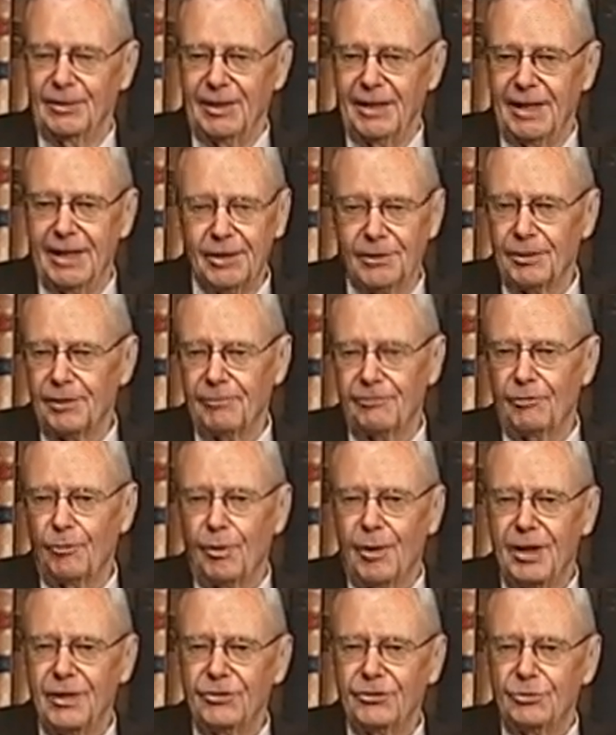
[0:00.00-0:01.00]
inner
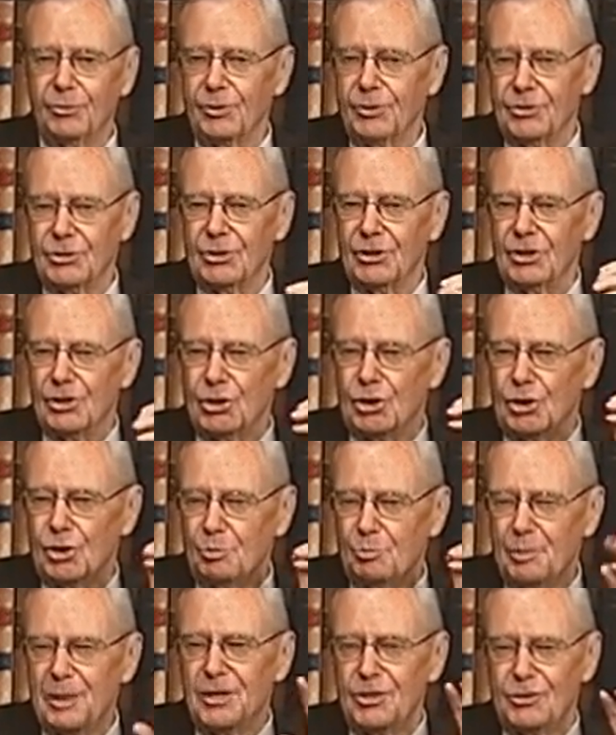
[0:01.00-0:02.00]
voice which
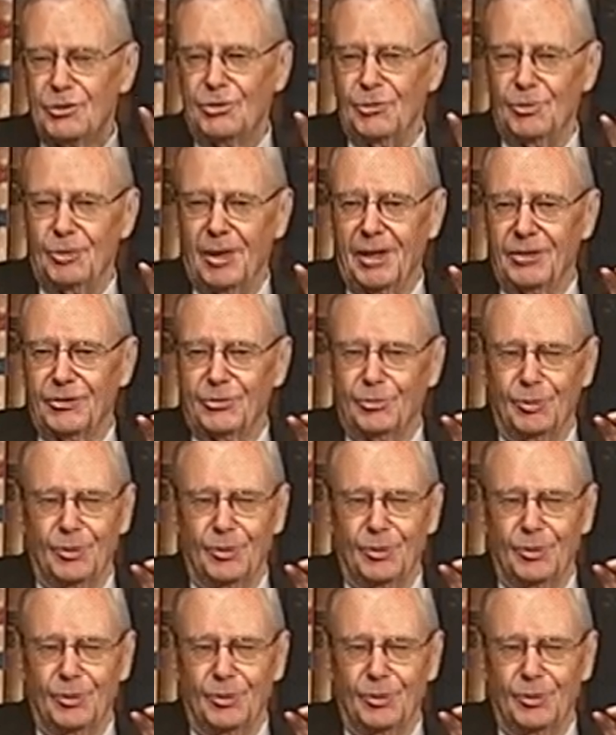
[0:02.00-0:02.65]
speaks to us.